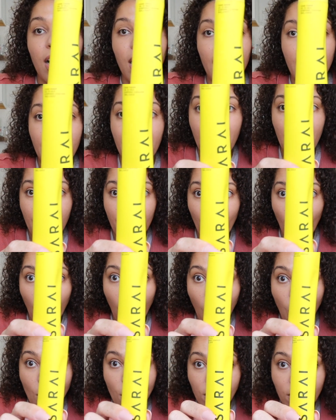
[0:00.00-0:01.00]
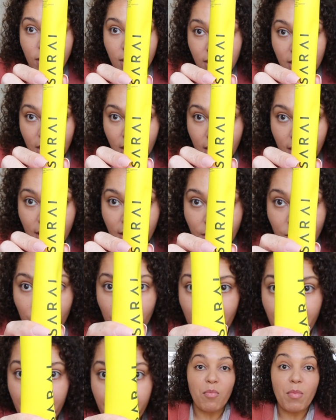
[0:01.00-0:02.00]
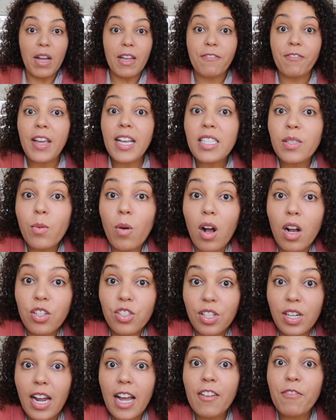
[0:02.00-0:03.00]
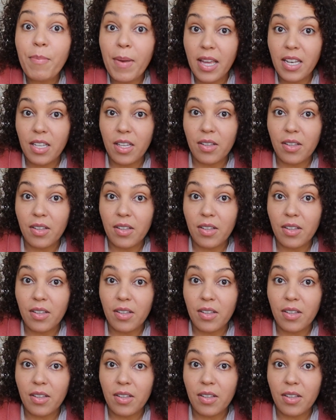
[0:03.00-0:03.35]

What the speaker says: I am almost done with my face wash that I've been